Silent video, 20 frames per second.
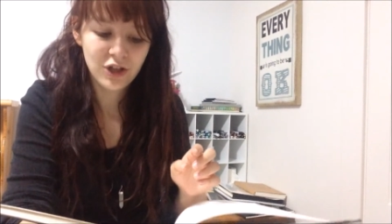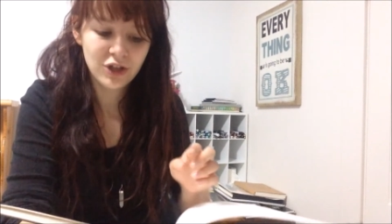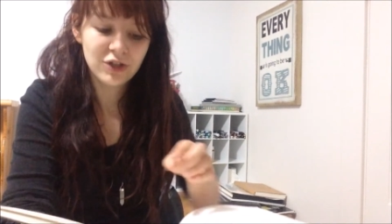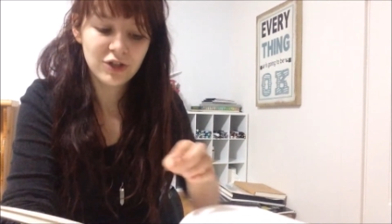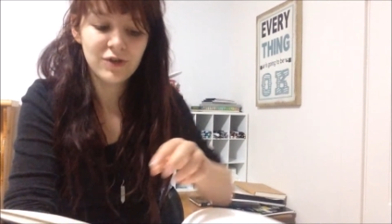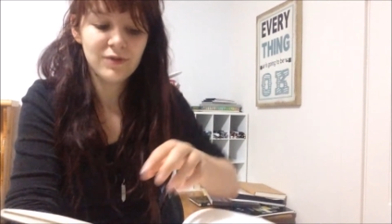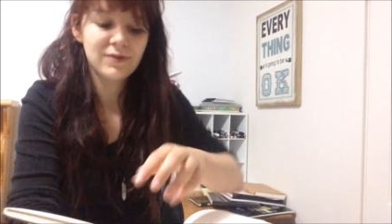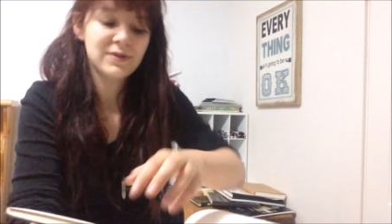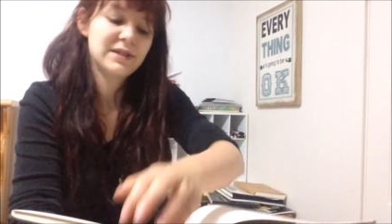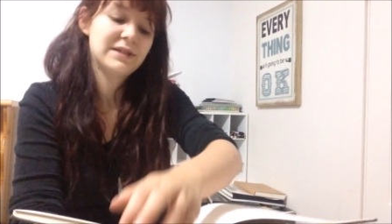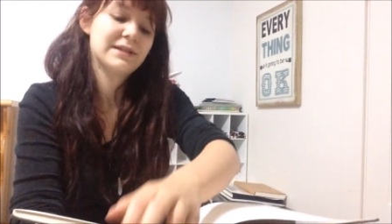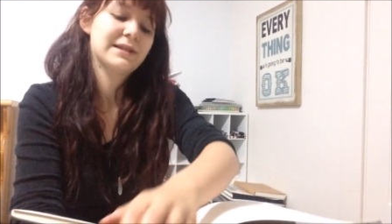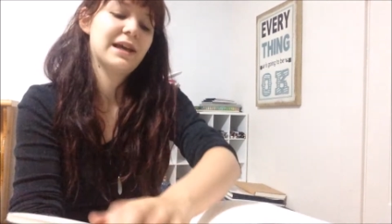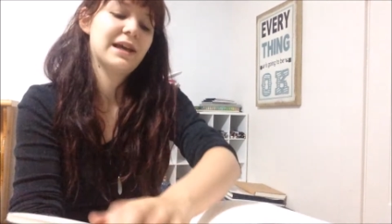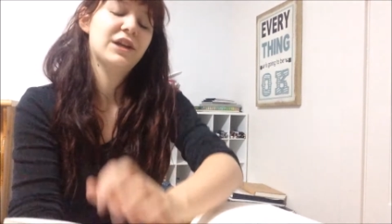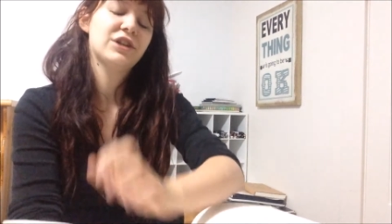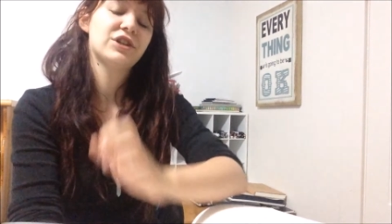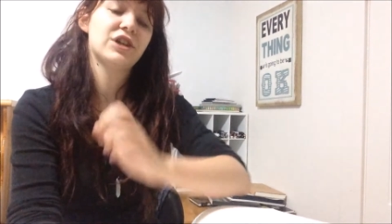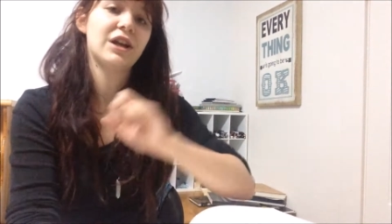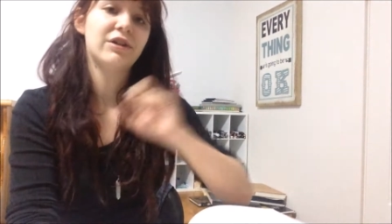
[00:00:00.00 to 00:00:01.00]
use the
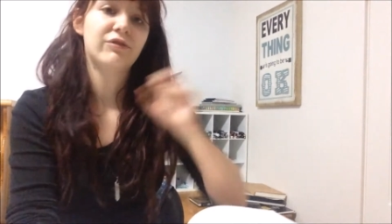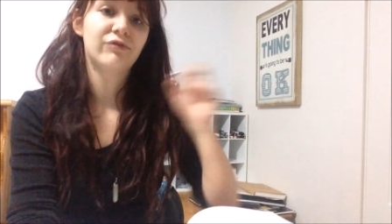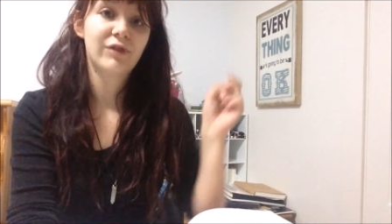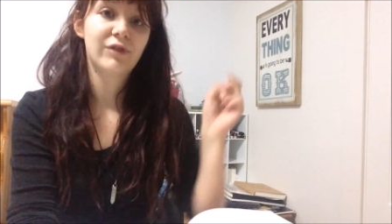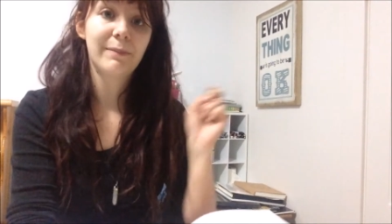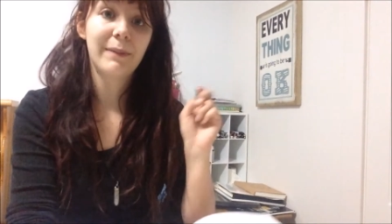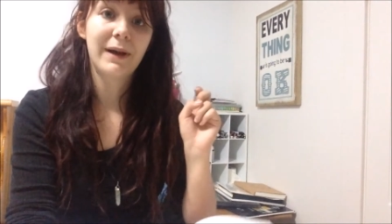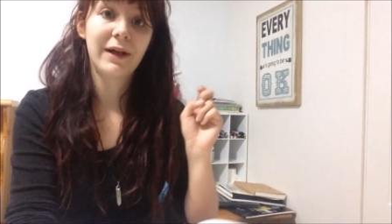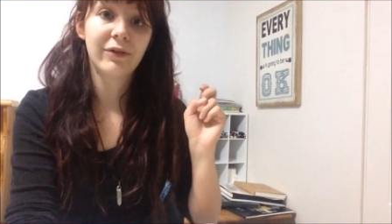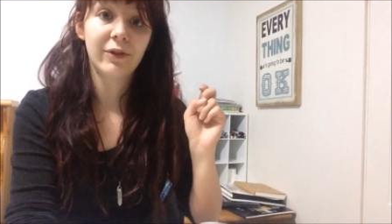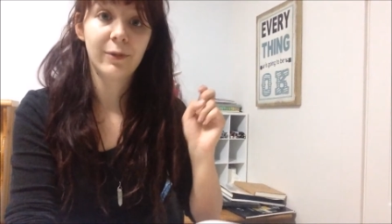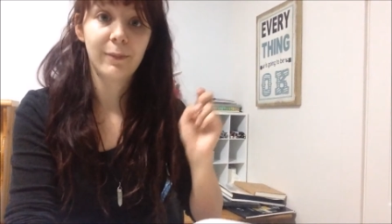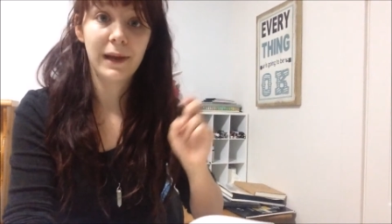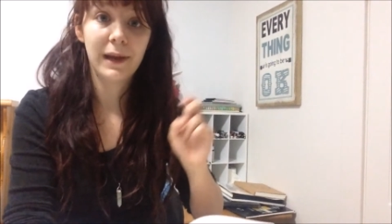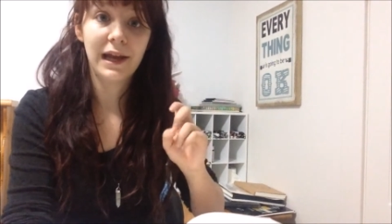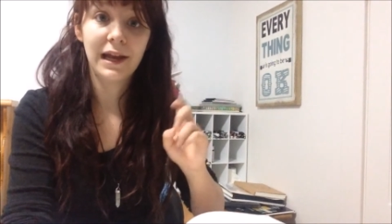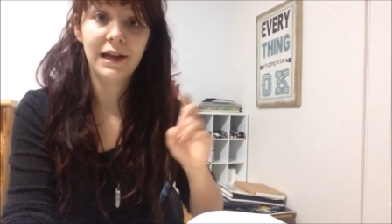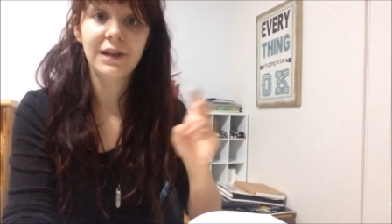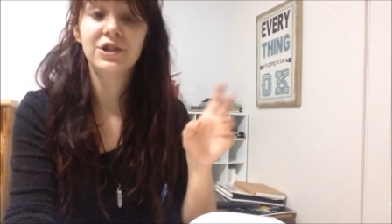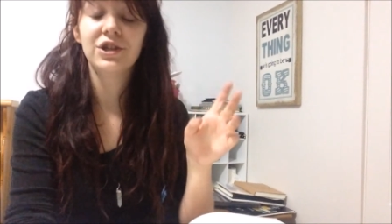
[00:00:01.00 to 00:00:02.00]
sketch, I'd rip out the
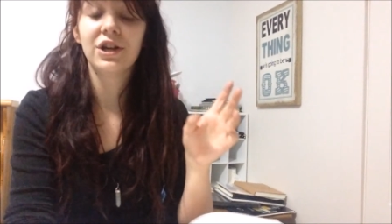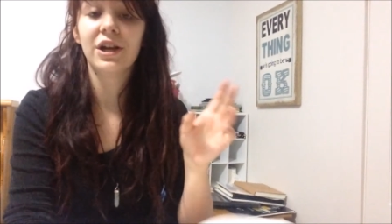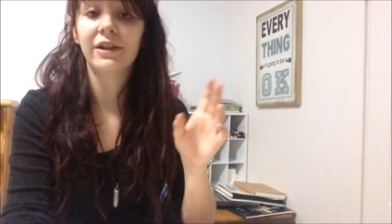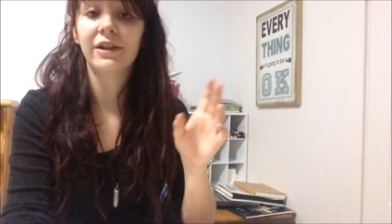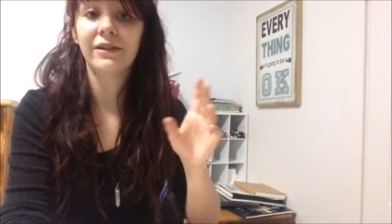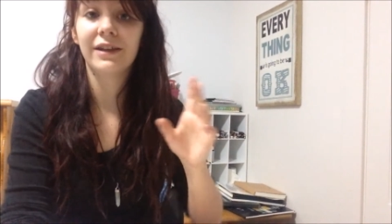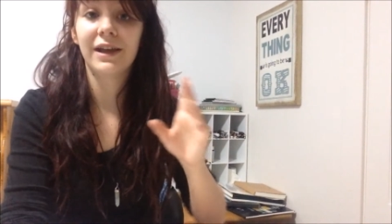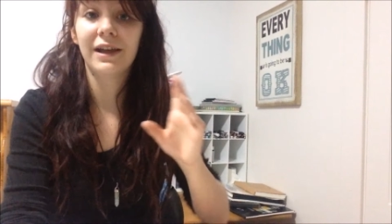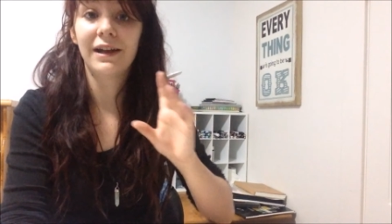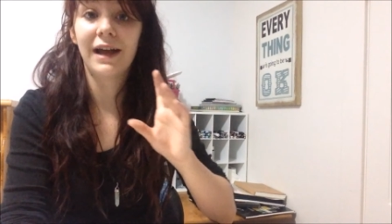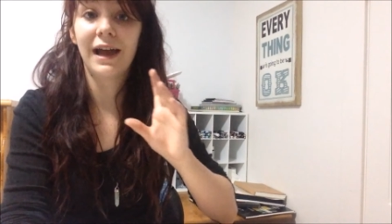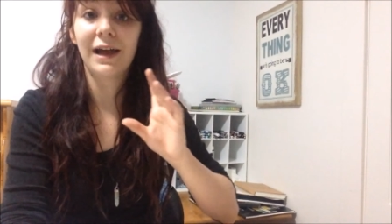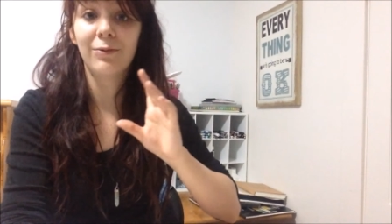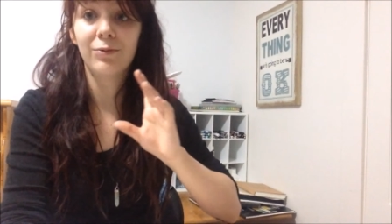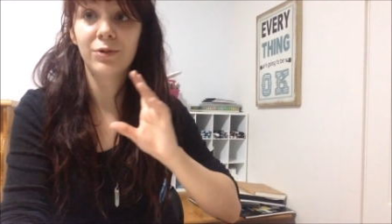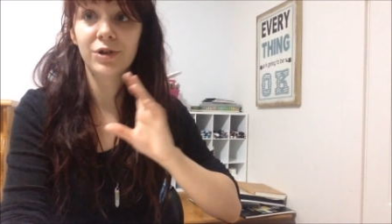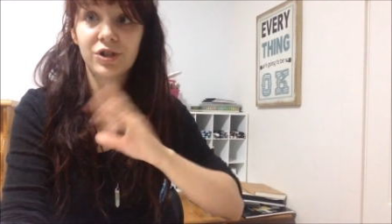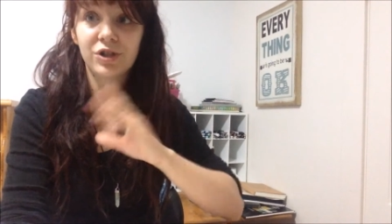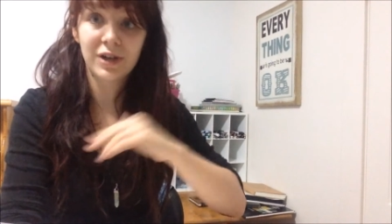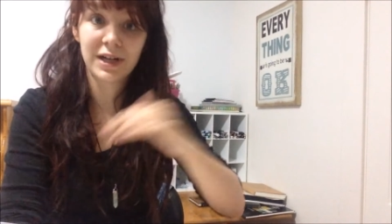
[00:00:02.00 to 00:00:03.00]
page and then I
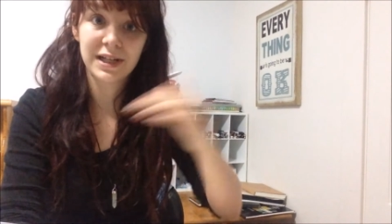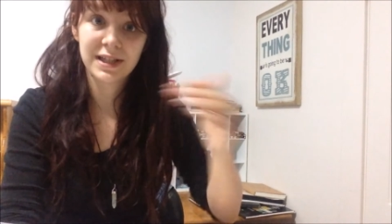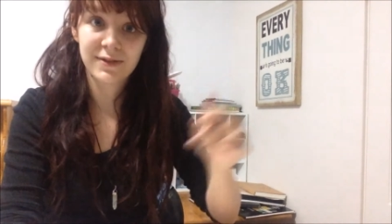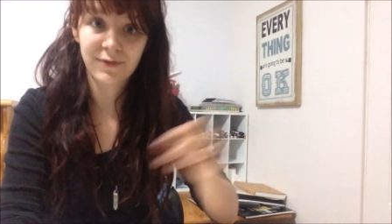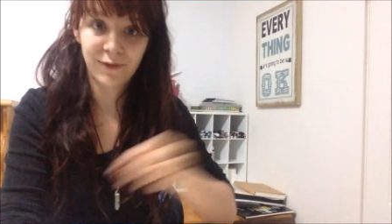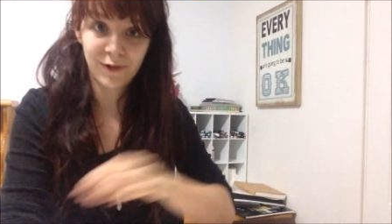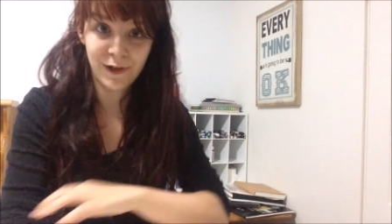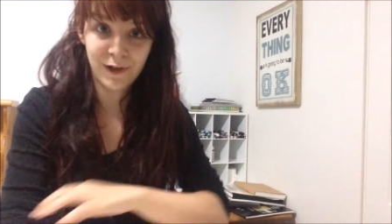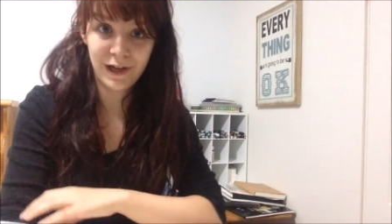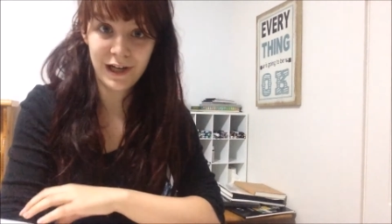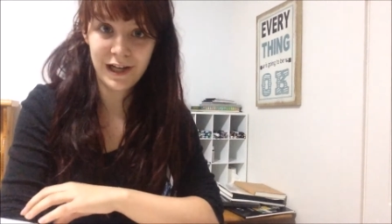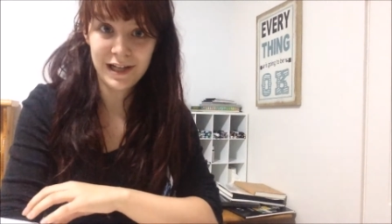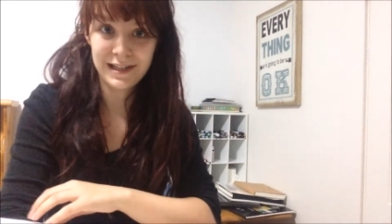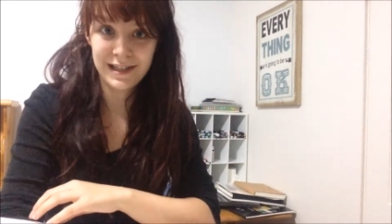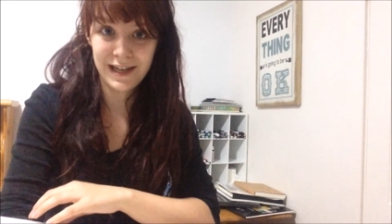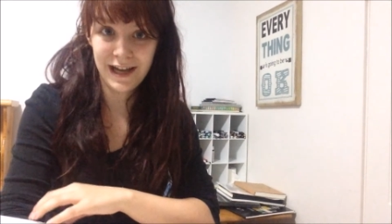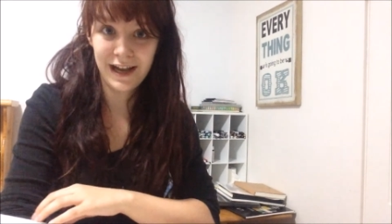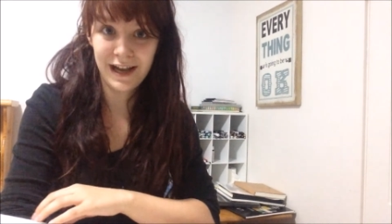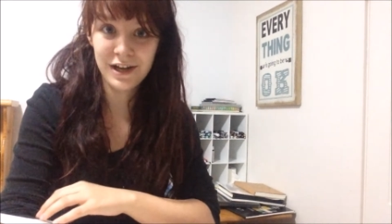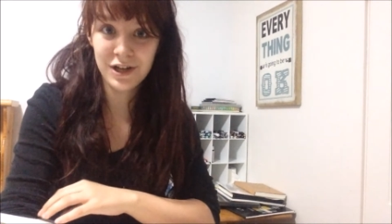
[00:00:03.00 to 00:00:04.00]
would transfer it
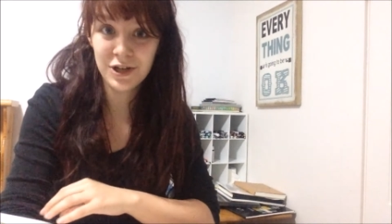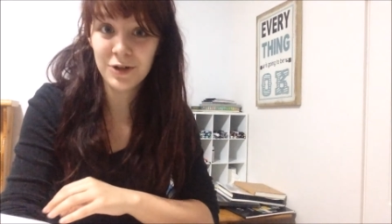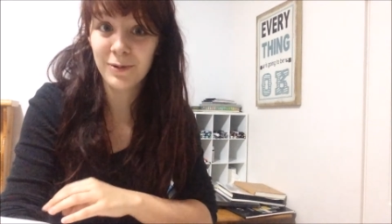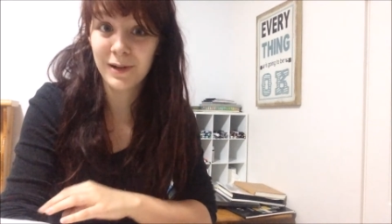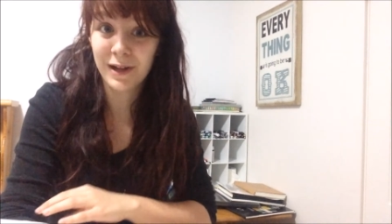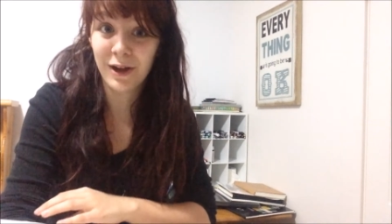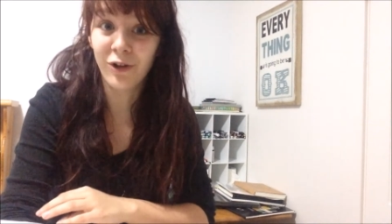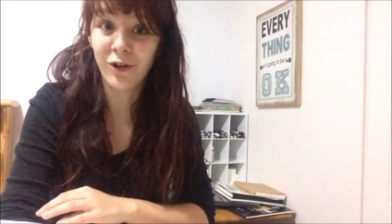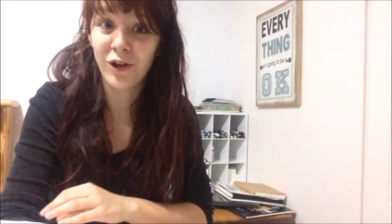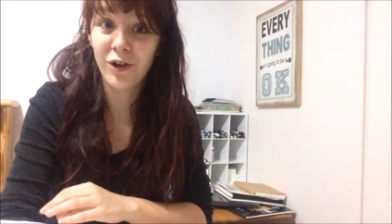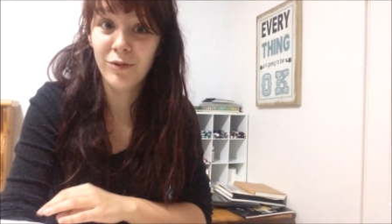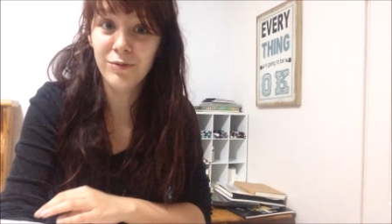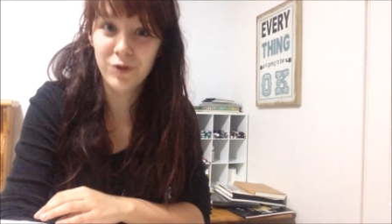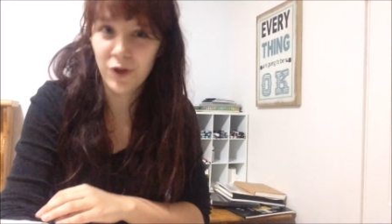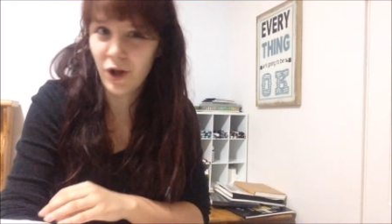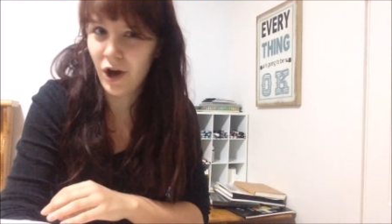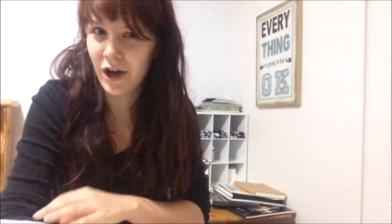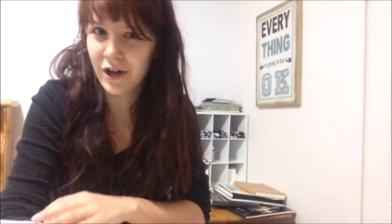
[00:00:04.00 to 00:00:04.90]
and do it on